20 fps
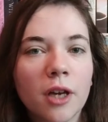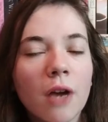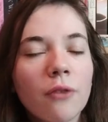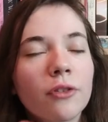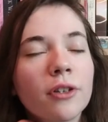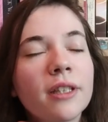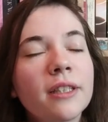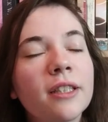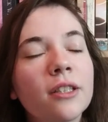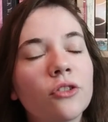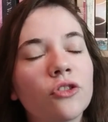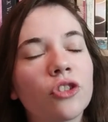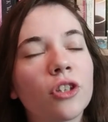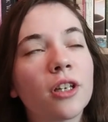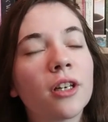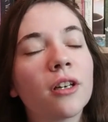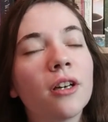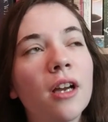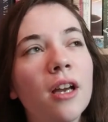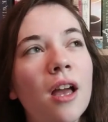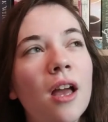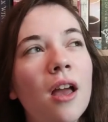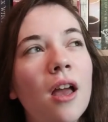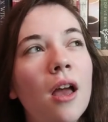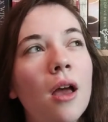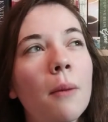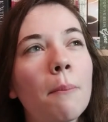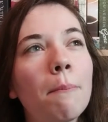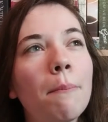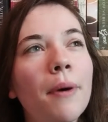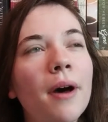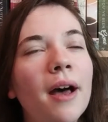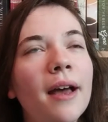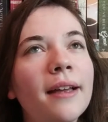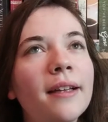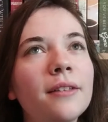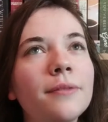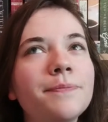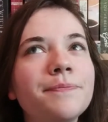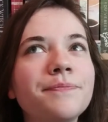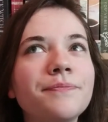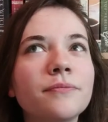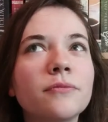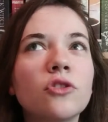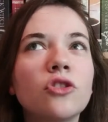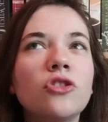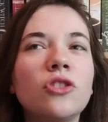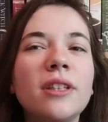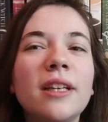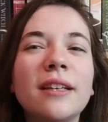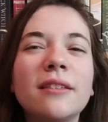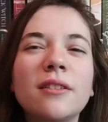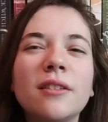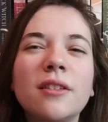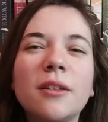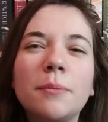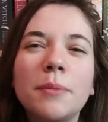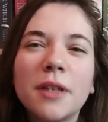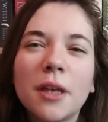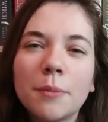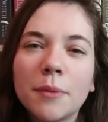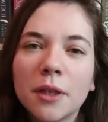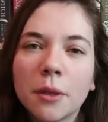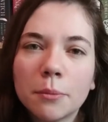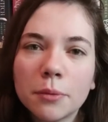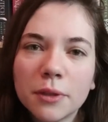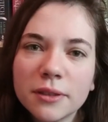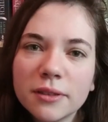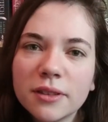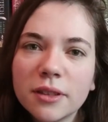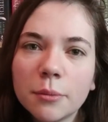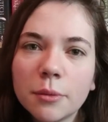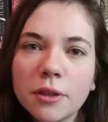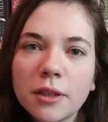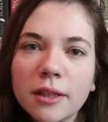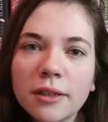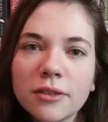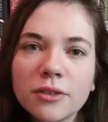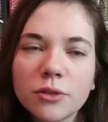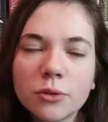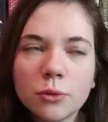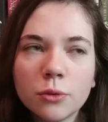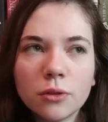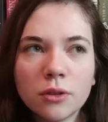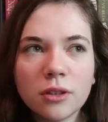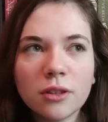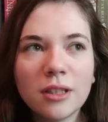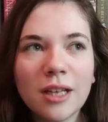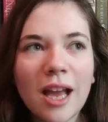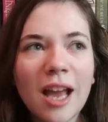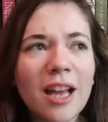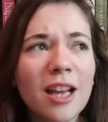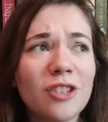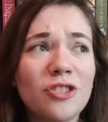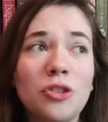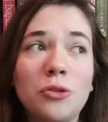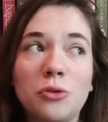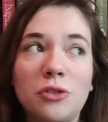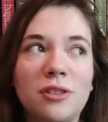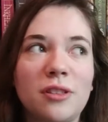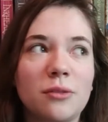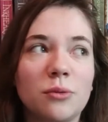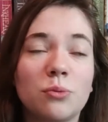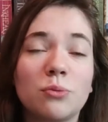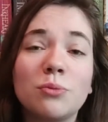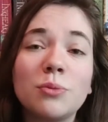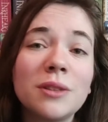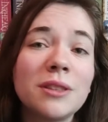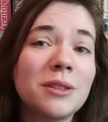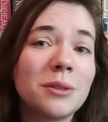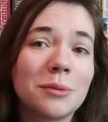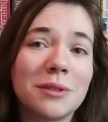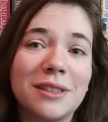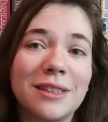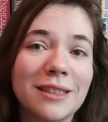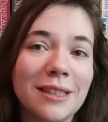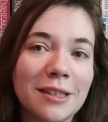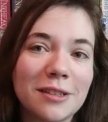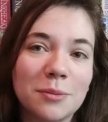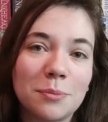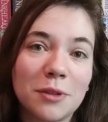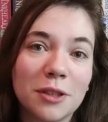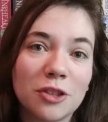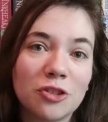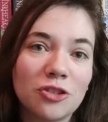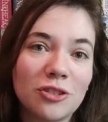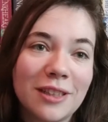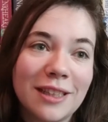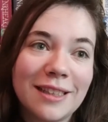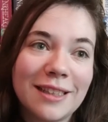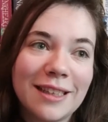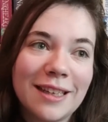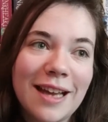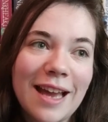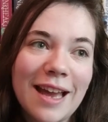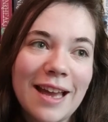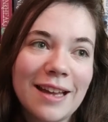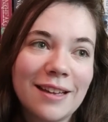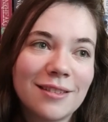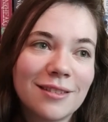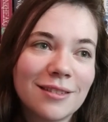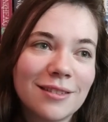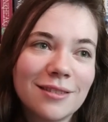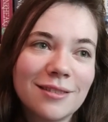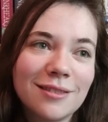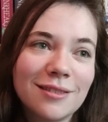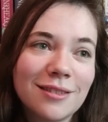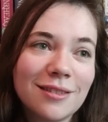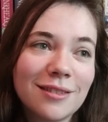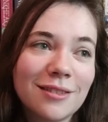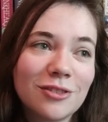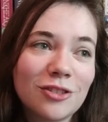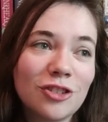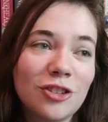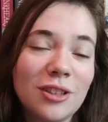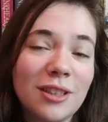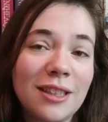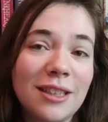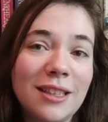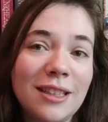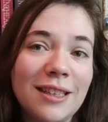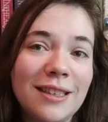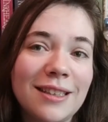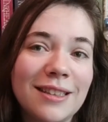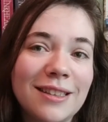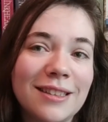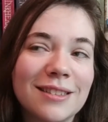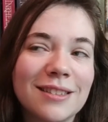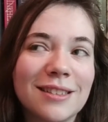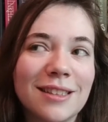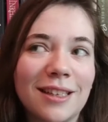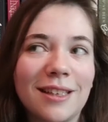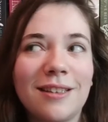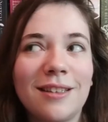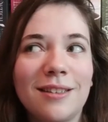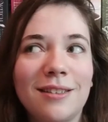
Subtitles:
recovery teacher, but she ended up becoming a principal at a school, and she was this really, really nice British lady, and she is,